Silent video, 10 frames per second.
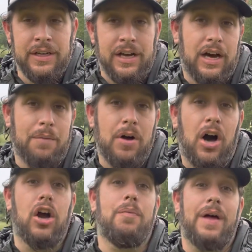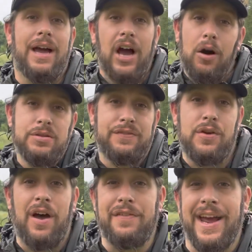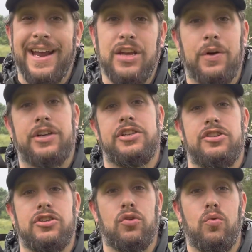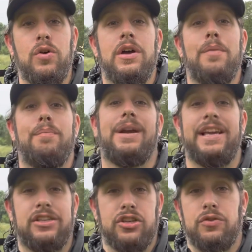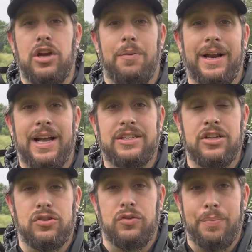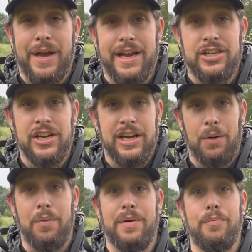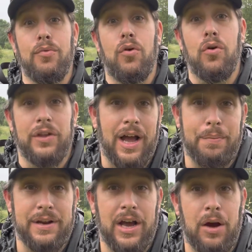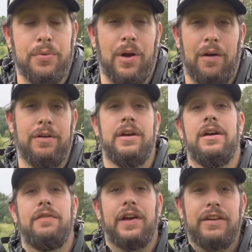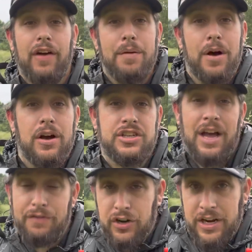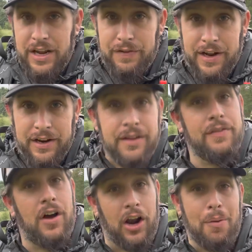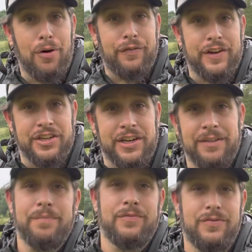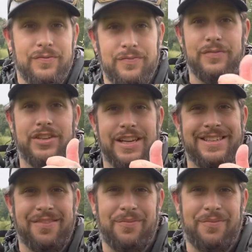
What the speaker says: I hope that helps. If you have any questions at all, please do come and ask us on the page, and we'll be more than happy to help you out. Thank you very much. Have a good evening, and I'm off fishing. Cheers.